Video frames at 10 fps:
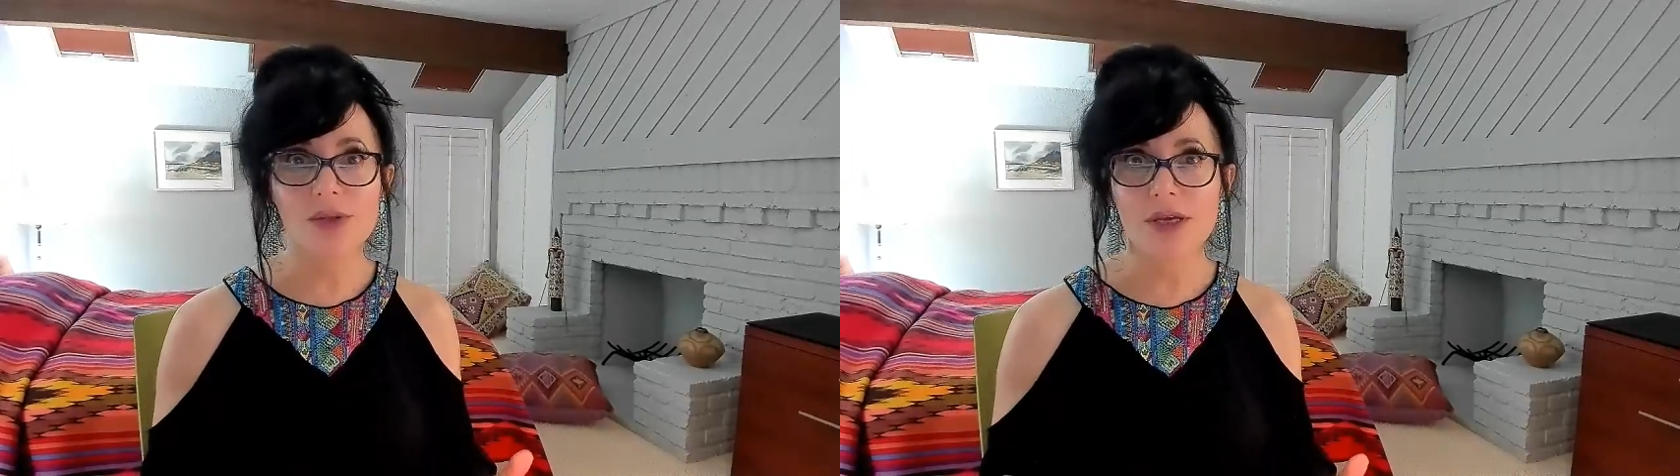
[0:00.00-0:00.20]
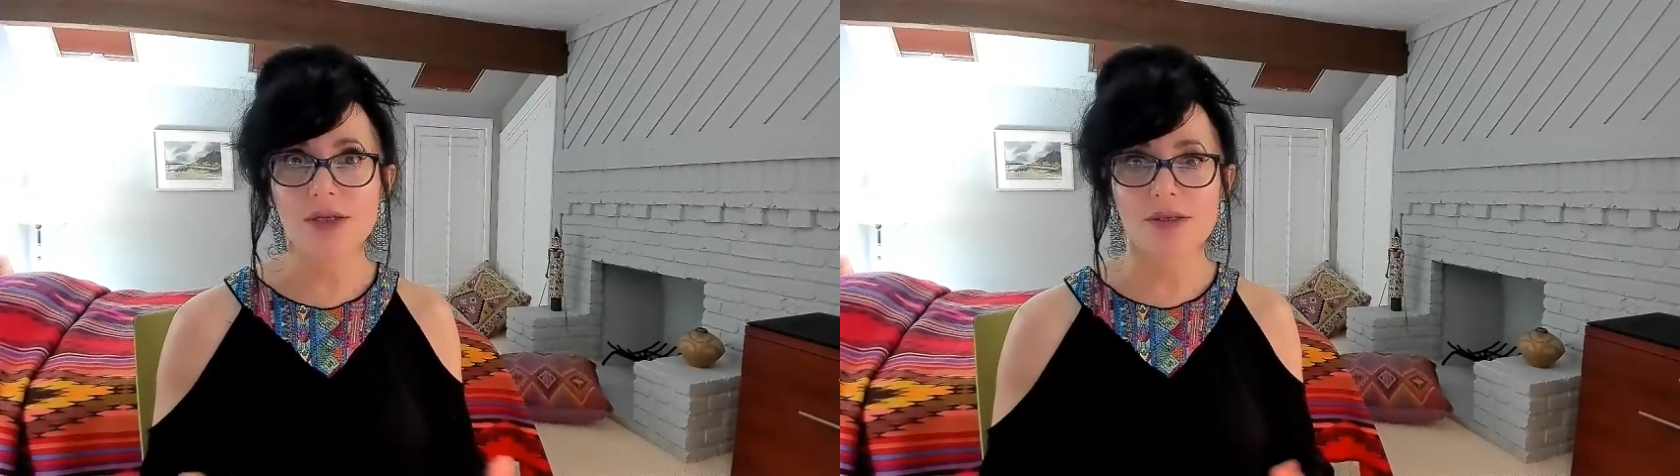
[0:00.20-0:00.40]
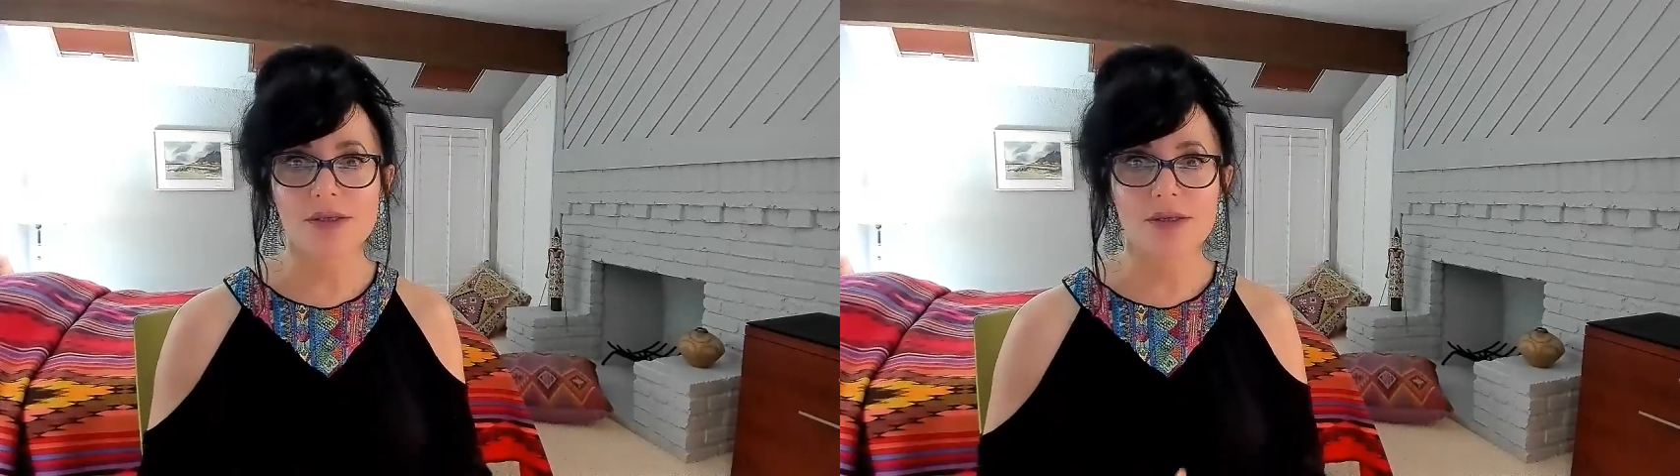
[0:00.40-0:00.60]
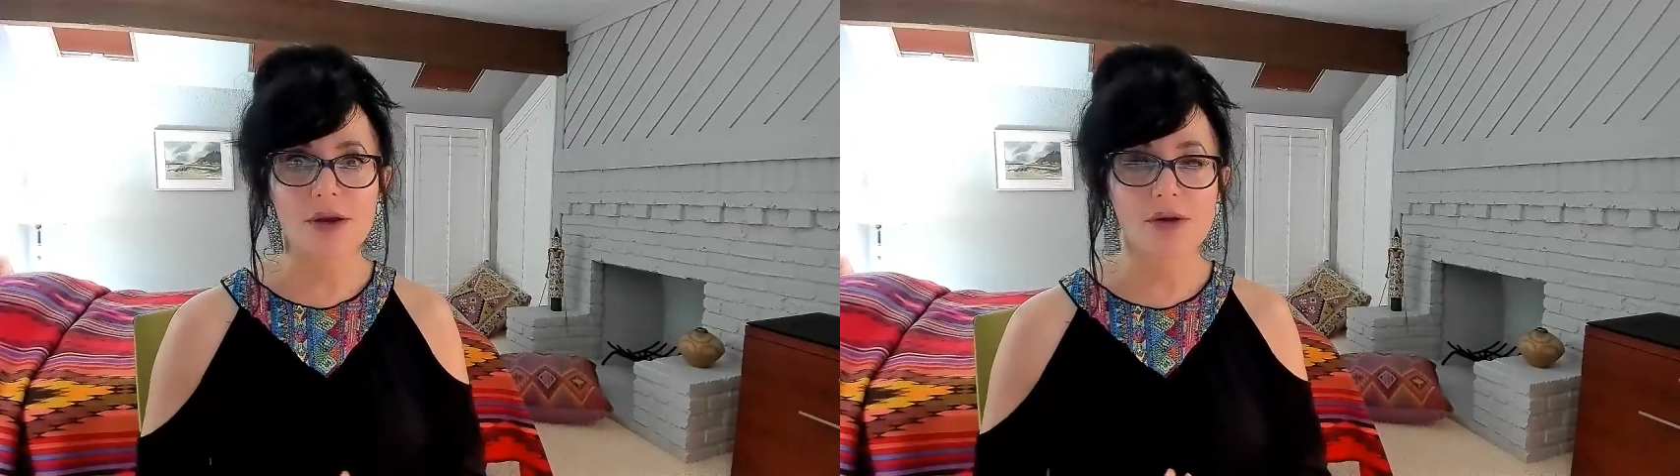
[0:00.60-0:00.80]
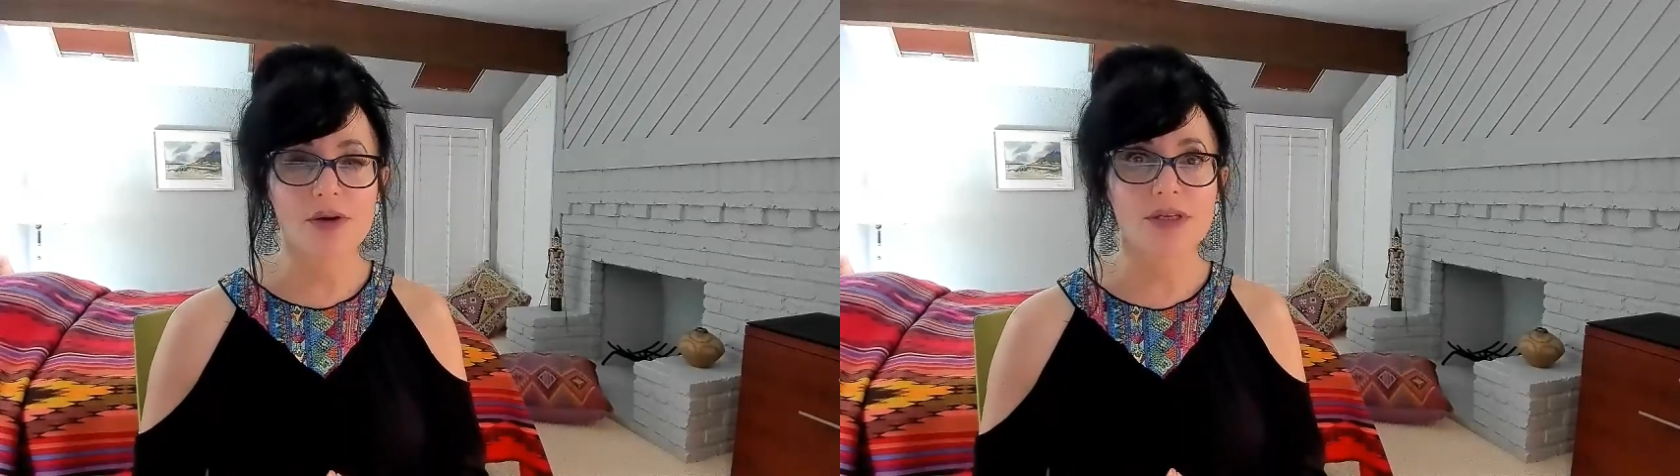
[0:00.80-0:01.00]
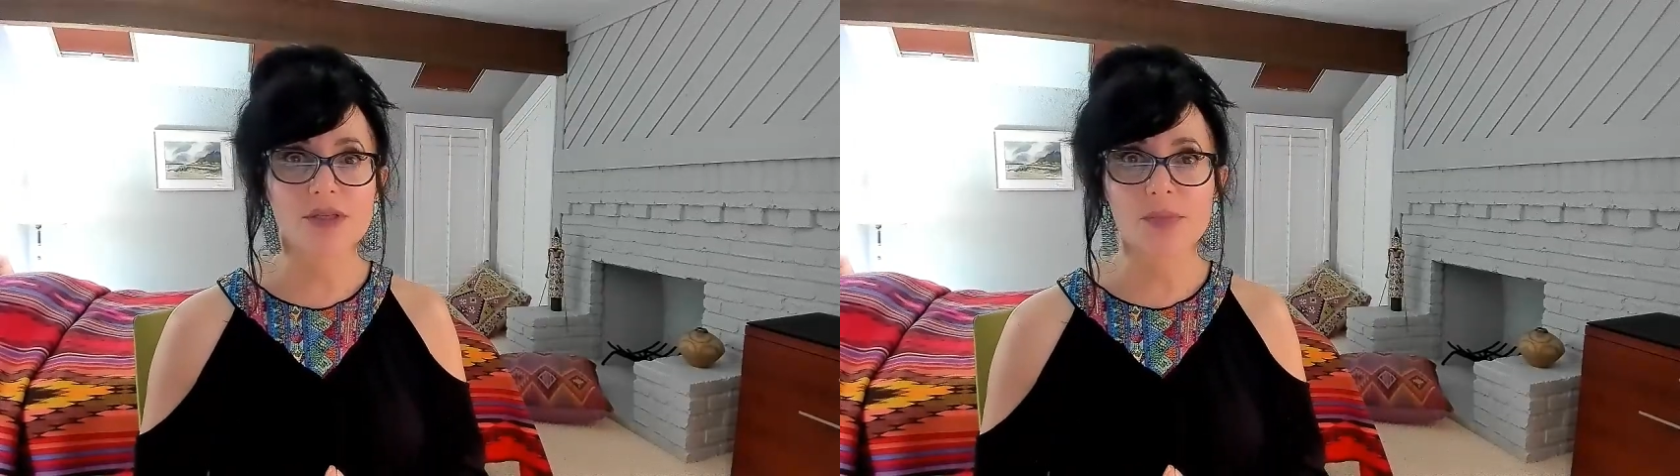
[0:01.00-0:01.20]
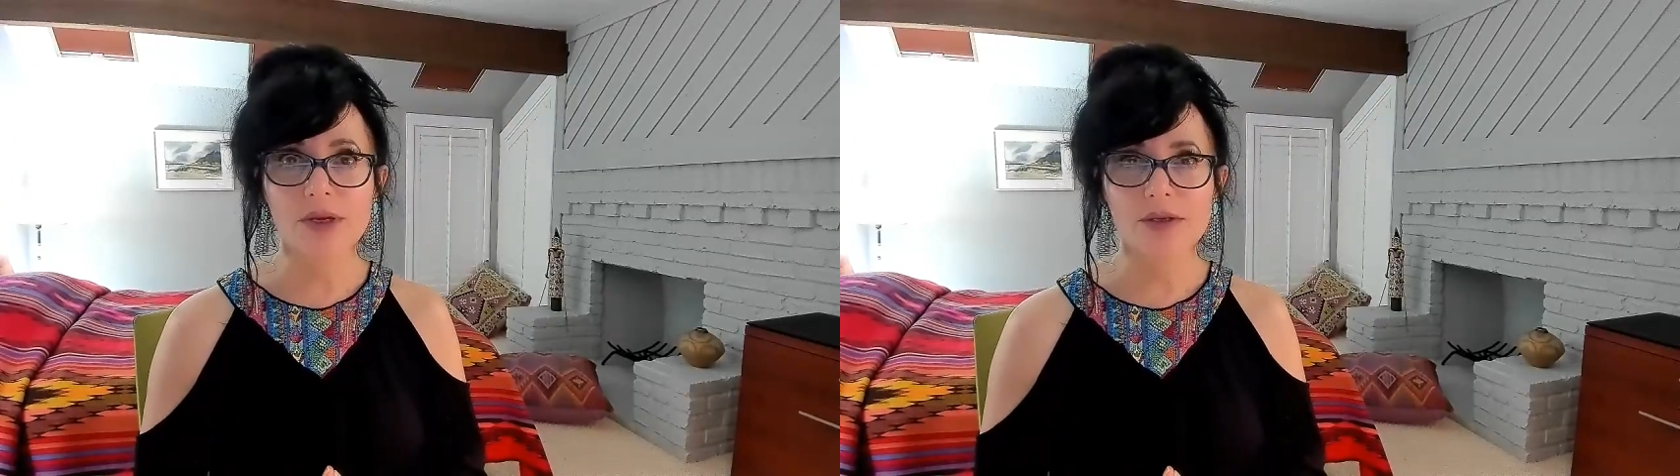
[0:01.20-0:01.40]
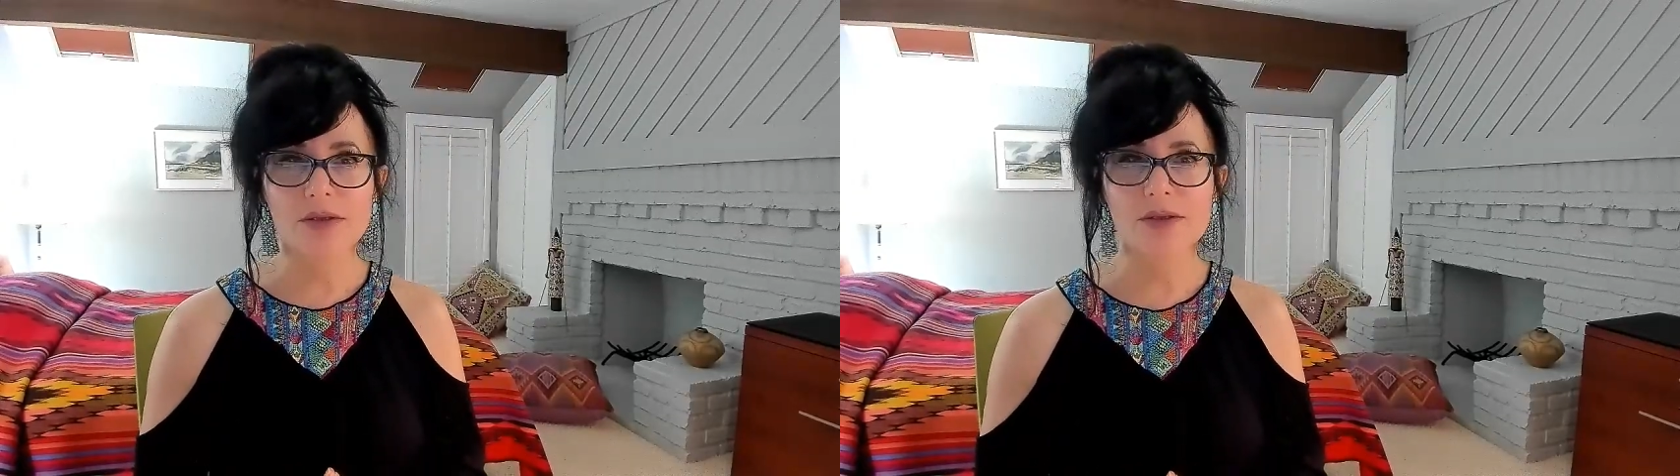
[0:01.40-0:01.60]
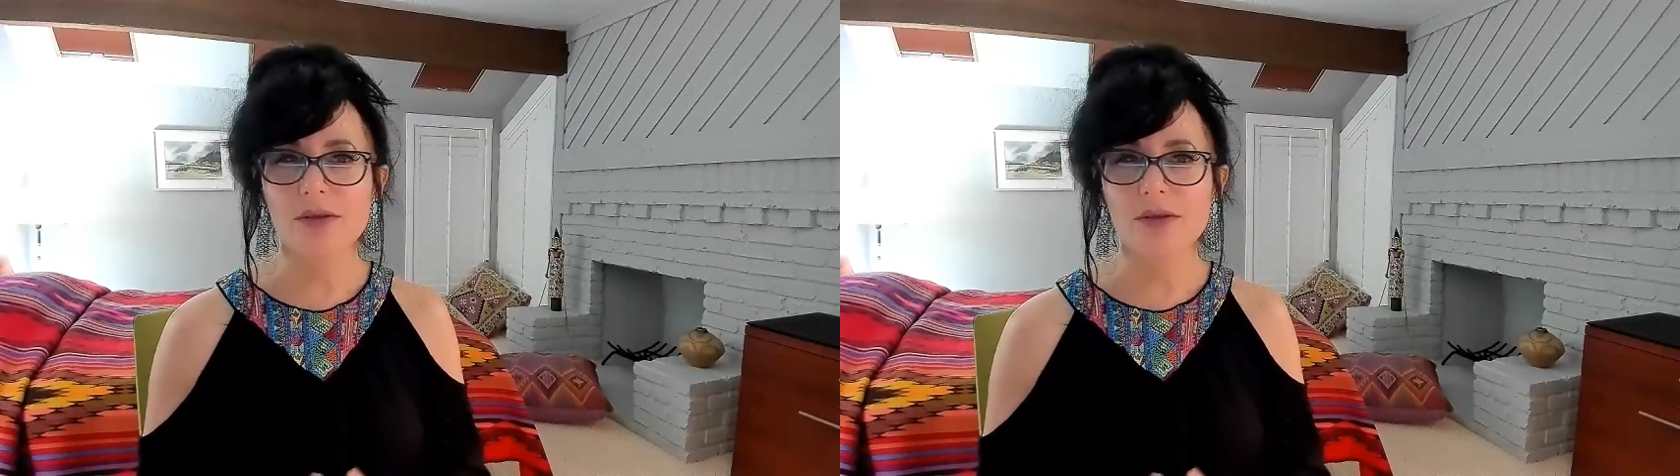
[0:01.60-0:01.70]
nations now are expected